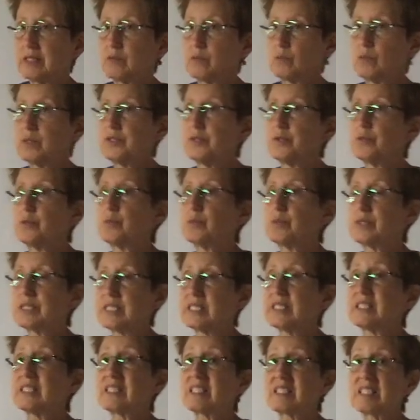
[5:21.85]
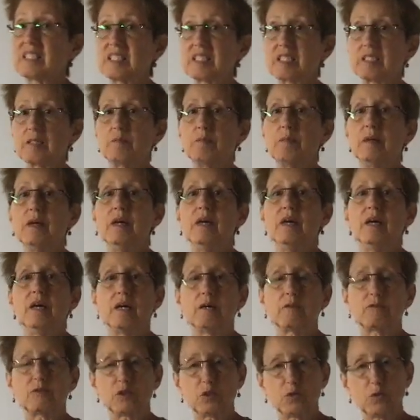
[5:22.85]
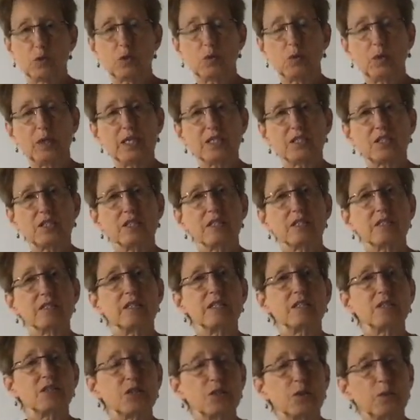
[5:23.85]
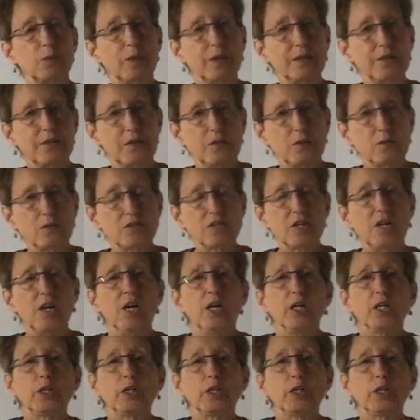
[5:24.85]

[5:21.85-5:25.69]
when you did a system of 2 equations and 2 unknowns,